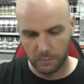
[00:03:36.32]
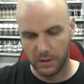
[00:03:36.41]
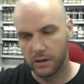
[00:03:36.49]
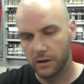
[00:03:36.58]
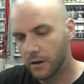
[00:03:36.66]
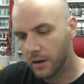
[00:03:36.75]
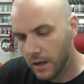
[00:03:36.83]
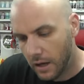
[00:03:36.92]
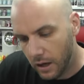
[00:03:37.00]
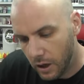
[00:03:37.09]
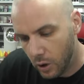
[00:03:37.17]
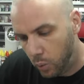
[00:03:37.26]
them, here they are.
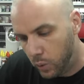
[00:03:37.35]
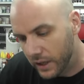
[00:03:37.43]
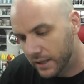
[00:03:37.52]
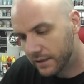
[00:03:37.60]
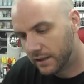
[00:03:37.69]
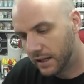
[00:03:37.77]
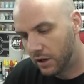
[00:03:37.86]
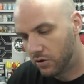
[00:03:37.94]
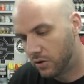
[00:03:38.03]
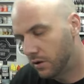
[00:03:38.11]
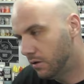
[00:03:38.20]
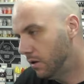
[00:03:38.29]
Uh, wing
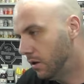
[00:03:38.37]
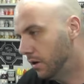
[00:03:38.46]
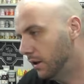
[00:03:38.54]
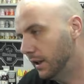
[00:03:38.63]
section, oh,